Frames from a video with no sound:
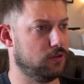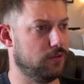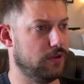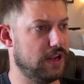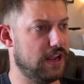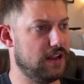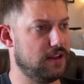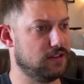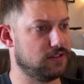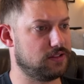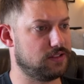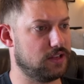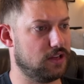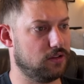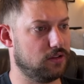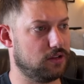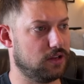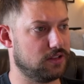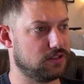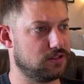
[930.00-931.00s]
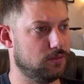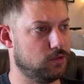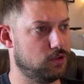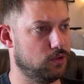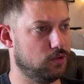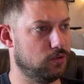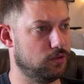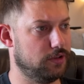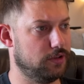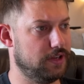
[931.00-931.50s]
Create and sell
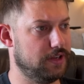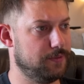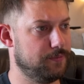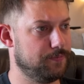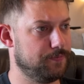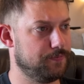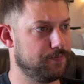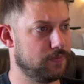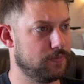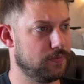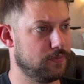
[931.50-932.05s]
custom jewelry.